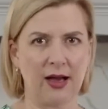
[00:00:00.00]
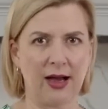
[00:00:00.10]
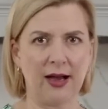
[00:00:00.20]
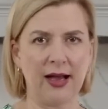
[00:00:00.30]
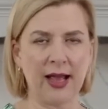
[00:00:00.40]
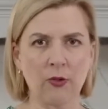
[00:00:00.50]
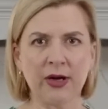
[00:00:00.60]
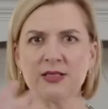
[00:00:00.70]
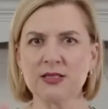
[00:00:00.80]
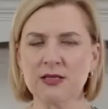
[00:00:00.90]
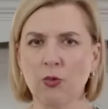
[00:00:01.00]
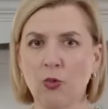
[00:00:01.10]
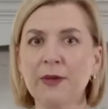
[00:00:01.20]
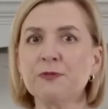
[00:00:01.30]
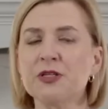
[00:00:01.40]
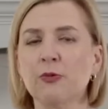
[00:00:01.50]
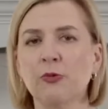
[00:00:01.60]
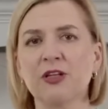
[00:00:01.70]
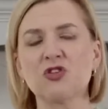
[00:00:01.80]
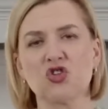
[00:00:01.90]
egg whites whipped
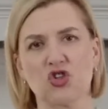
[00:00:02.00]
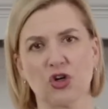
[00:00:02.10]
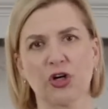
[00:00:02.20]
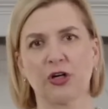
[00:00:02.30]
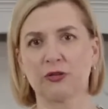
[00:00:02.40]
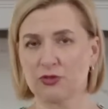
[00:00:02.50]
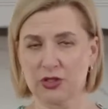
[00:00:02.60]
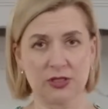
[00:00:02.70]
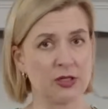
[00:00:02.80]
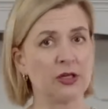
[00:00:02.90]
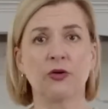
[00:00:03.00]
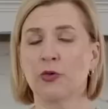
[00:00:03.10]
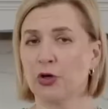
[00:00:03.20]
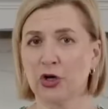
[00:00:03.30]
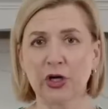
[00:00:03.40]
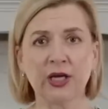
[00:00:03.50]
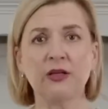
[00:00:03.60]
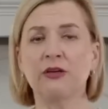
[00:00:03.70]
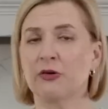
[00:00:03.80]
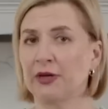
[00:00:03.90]
with sugar. Just, you don't cook
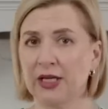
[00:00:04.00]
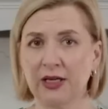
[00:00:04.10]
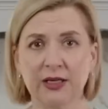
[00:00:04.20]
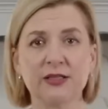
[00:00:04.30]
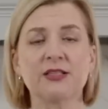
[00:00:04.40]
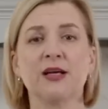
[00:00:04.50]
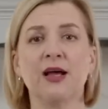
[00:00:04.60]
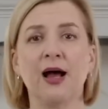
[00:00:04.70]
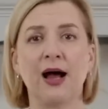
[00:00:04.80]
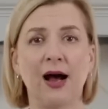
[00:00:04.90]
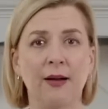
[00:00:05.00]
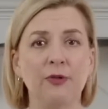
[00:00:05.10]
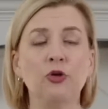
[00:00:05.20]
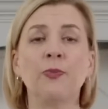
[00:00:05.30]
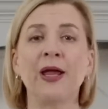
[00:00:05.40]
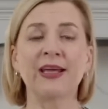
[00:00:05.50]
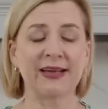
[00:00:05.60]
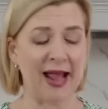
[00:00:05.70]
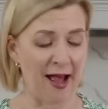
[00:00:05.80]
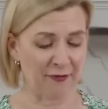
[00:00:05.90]
it, you don't heat it, you bake
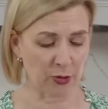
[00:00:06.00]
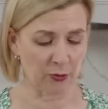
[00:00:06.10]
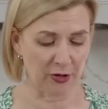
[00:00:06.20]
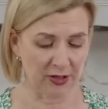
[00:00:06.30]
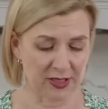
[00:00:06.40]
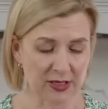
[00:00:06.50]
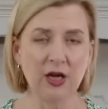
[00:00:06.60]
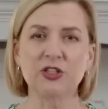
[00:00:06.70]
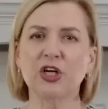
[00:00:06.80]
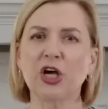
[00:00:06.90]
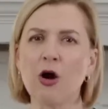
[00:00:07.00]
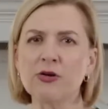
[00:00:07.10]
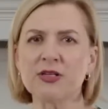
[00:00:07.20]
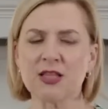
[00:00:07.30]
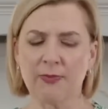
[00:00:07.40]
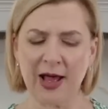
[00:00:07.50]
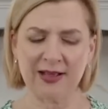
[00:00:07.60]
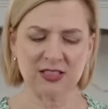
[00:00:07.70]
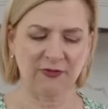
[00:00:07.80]
it afterwards. To coax the best